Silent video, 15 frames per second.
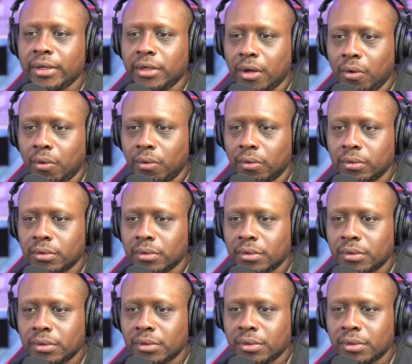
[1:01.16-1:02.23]
gold.
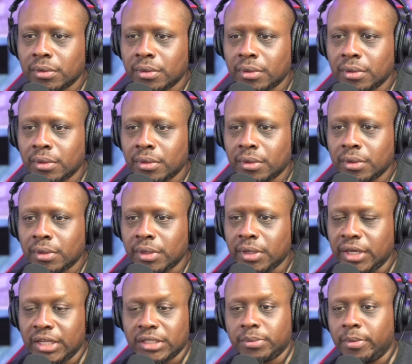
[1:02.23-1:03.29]

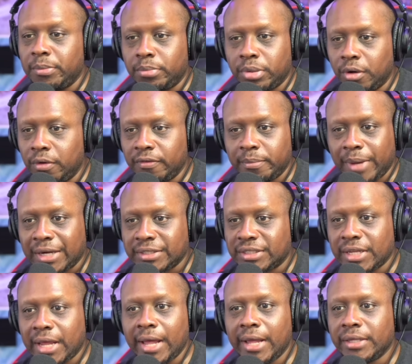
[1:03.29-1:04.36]
It's been proven by the
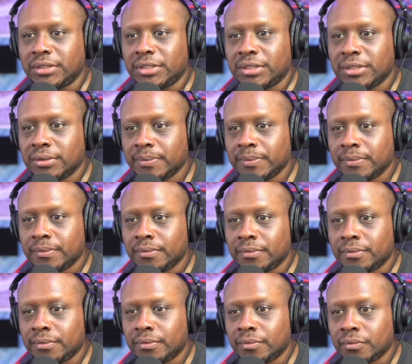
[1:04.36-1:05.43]
science.
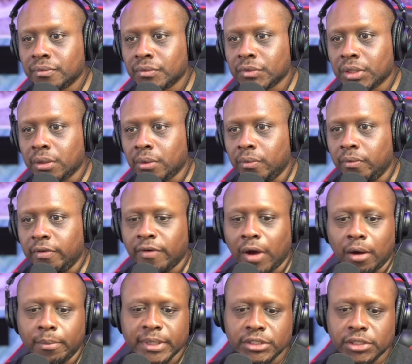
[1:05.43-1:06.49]
We've all
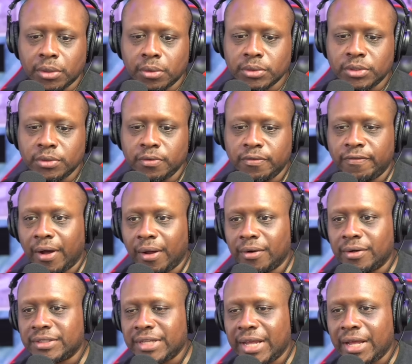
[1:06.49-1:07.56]
been told to follow the
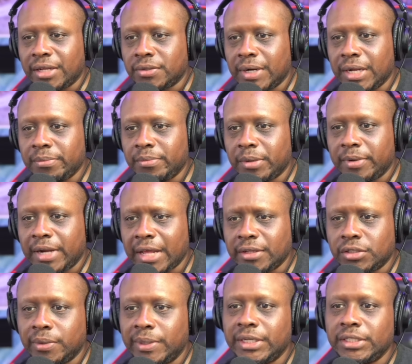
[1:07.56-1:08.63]
science, right? Remember that in
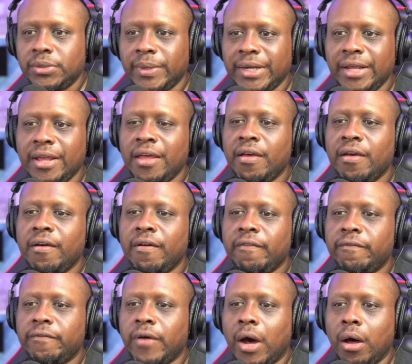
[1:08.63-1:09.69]
2020?
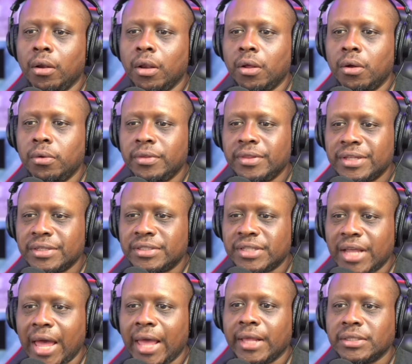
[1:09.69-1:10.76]
Follow the
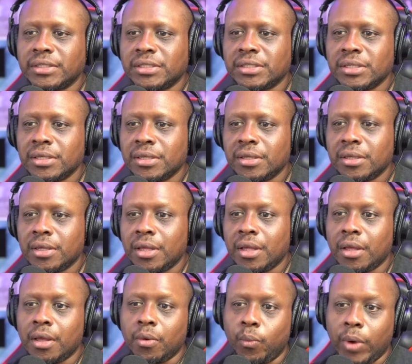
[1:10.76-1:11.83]
science.
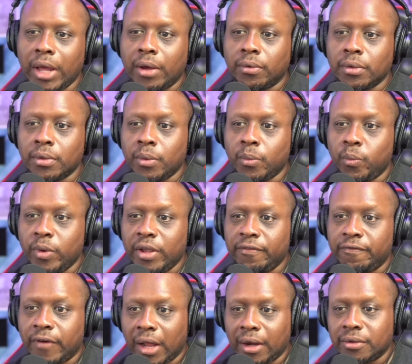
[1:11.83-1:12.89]
Well, we
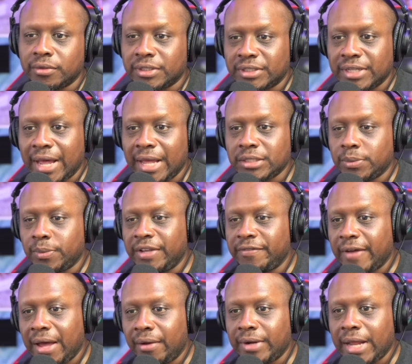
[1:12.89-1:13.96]
followed the science and we
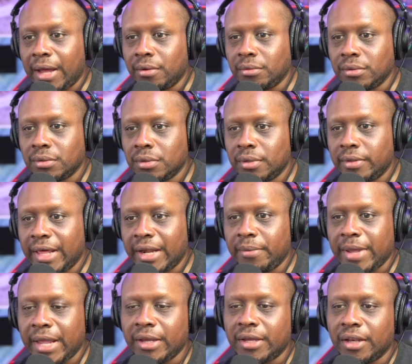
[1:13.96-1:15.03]
found out that
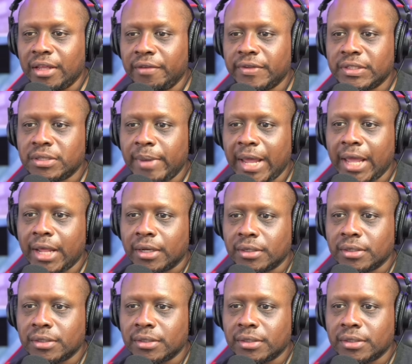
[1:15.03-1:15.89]
Imane Khelif is a man